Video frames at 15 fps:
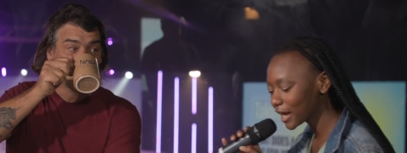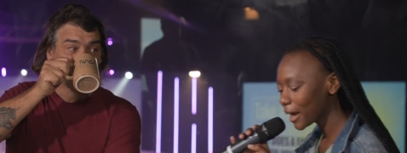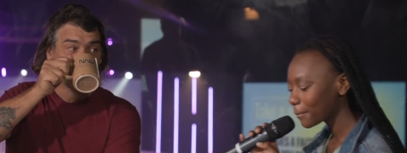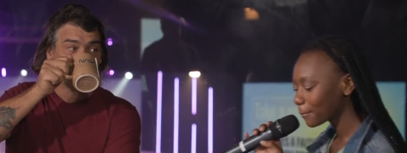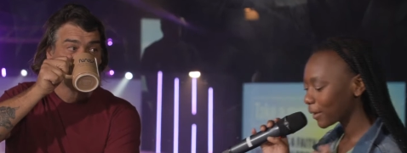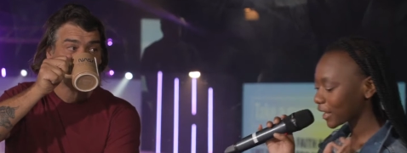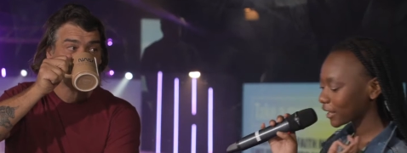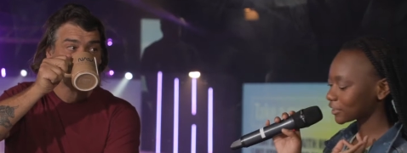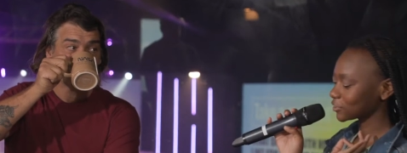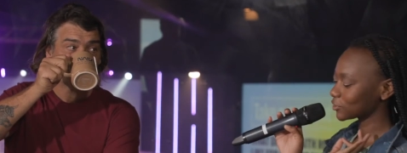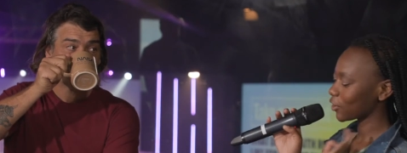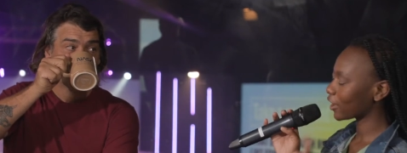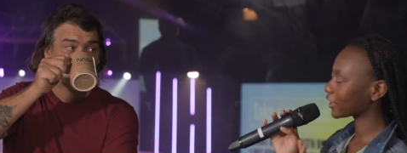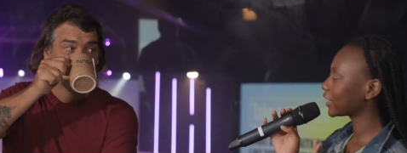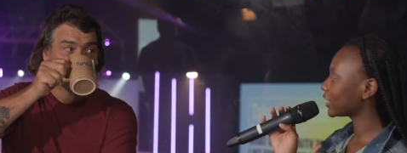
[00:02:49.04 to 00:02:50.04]
Speaker 1: but
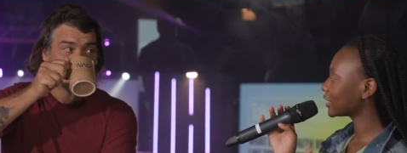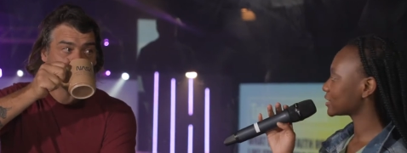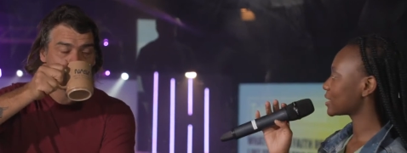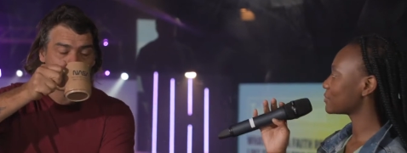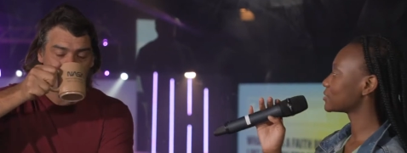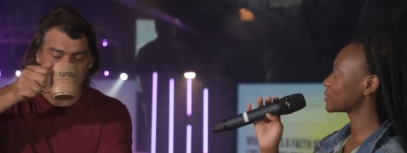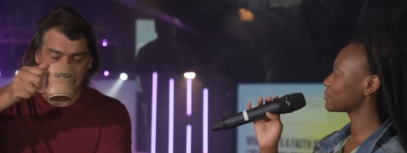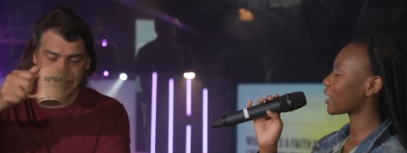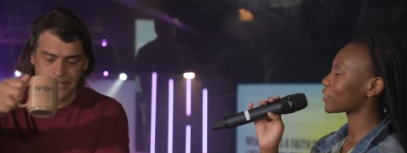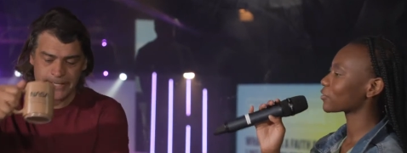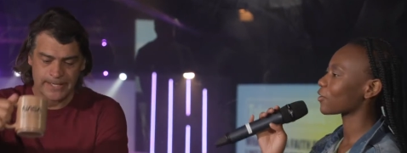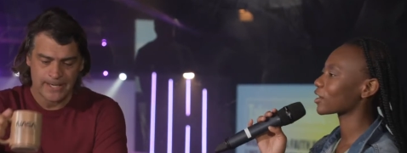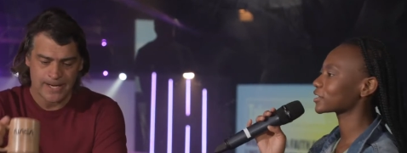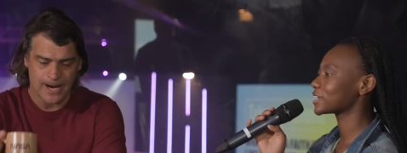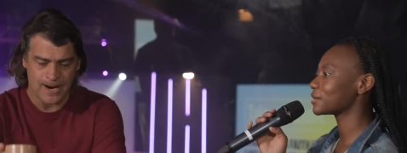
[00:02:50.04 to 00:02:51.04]
not getting tempted by the
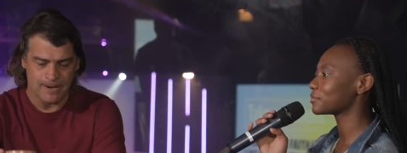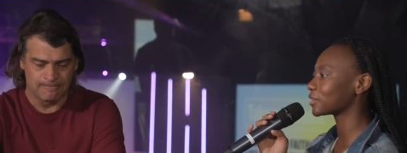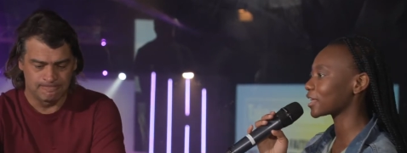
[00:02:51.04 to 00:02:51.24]
wrong table.